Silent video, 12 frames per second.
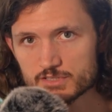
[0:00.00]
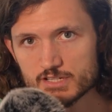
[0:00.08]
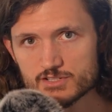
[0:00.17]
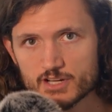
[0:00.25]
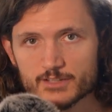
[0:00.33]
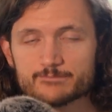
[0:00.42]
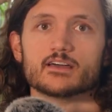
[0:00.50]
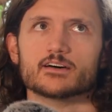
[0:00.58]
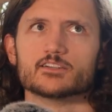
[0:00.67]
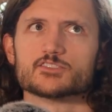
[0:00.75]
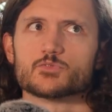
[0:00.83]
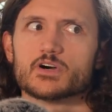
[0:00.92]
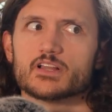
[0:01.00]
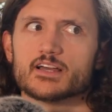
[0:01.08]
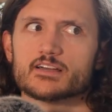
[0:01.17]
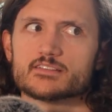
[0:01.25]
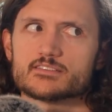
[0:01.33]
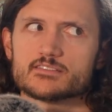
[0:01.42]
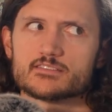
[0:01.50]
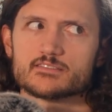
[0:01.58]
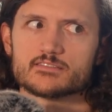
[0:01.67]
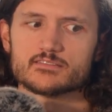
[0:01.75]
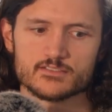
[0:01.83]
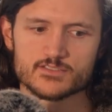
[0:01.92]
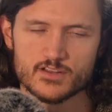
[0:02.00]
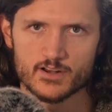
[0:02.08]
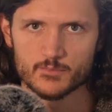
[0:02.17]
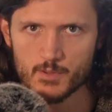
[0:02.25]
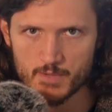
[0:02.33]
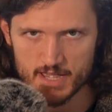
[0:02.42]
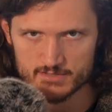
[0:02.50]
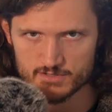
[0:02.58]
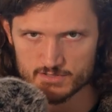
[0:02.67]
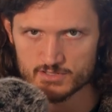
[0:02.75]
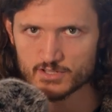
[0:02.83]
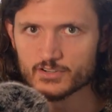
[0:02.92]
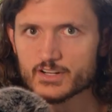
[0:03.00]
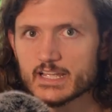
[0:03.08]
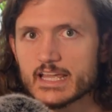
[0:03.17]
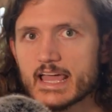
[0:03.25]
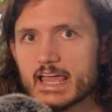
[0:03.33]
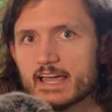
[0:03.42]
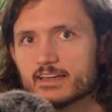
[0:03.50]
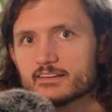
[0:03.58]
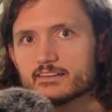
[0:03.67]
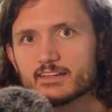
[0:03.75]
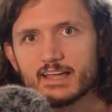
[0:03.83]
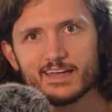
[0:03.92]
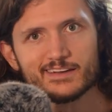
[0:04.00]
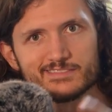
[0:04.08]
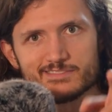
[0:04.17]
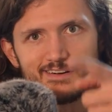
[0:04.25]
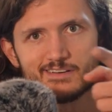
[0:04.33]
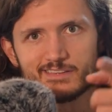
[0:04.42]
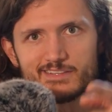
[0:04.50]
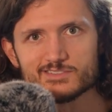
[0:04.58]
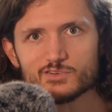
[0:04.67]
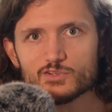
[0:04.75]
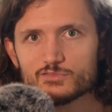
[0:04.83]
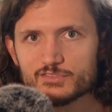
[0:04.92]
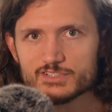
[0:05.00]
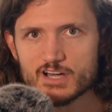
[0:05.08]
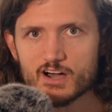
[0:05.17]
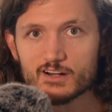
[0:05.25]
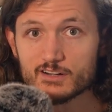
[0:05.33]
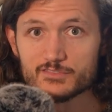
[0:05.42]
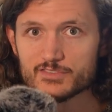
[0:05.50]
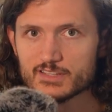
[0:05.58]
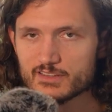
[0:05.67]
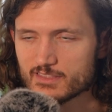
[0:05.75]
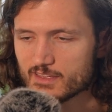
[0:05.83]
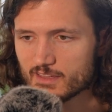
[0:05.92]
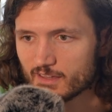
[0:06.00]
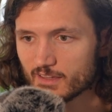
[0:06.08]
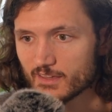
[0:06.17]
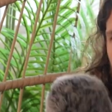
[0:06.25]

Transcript: teaching, as well as starting my master's degree and kind of starting this whole photography thing.